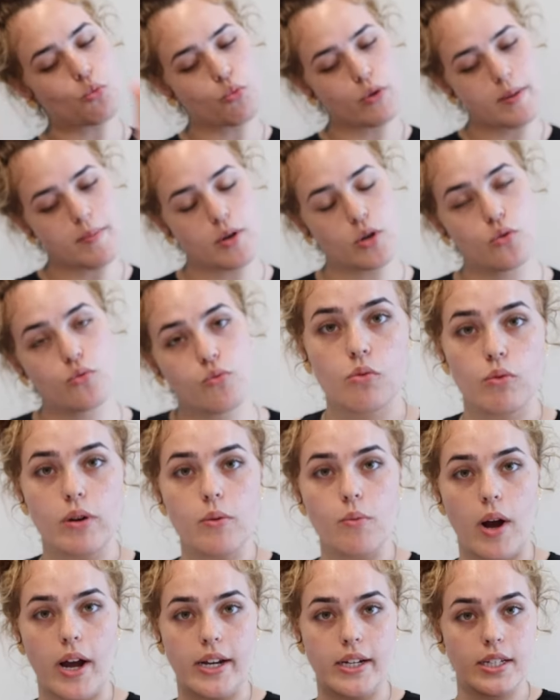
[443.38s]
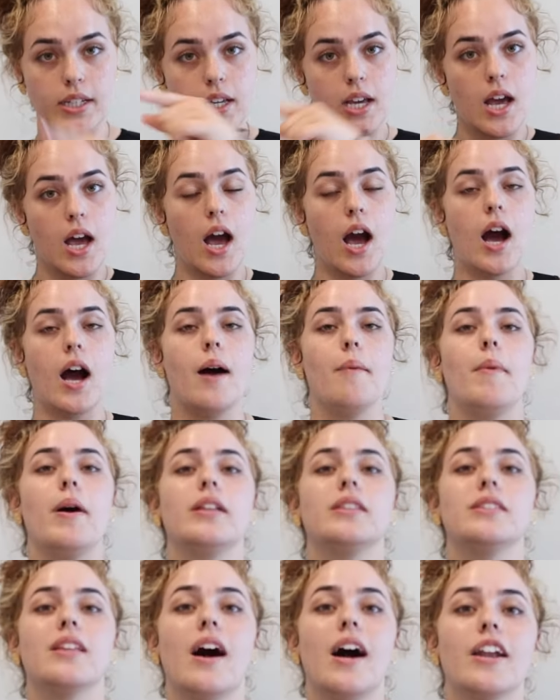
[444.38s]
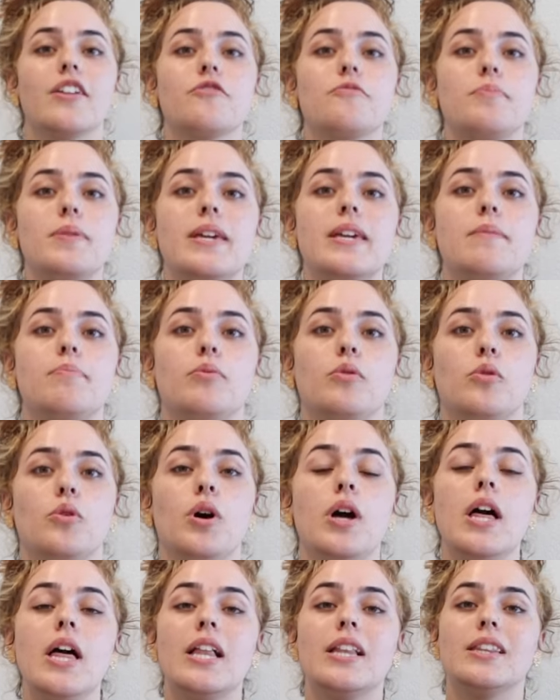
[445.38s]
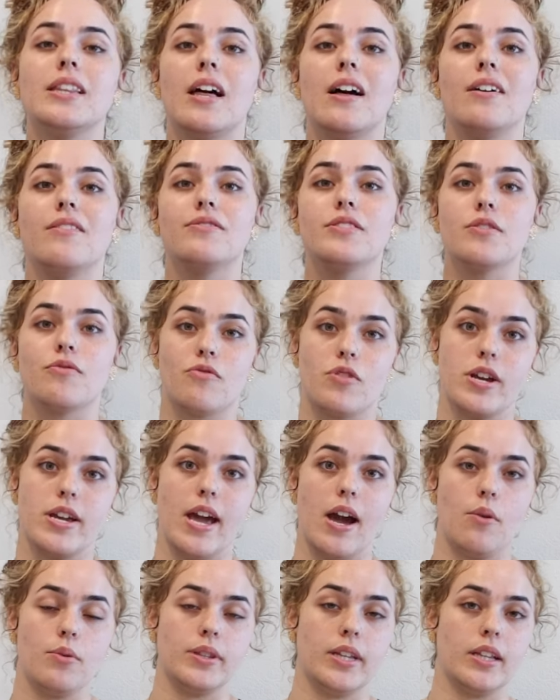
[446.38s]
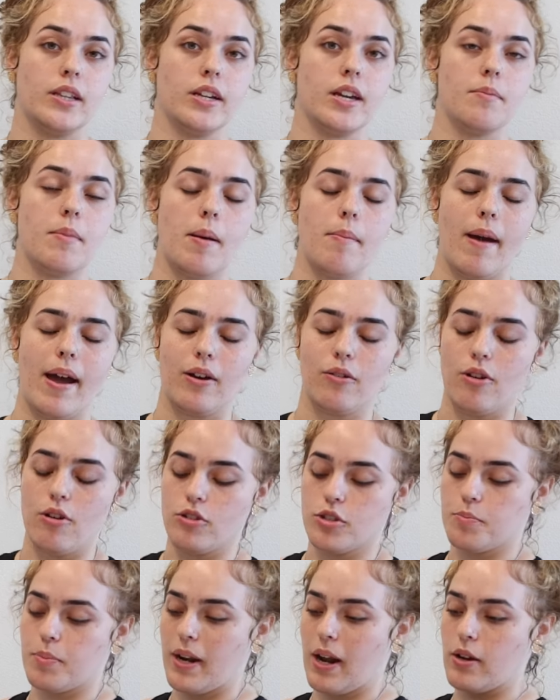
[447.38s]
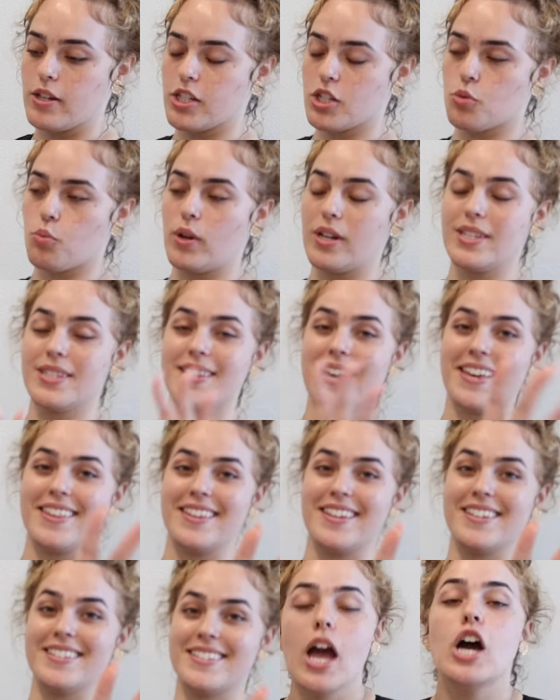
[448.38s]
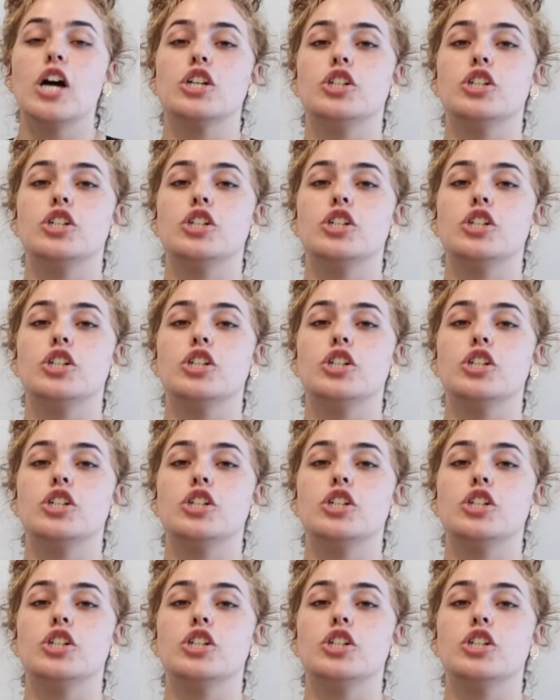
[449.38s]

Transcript: Reboot, rewind. Um, a lot of people love to freak out when they look at my macros, but I just wanna say this,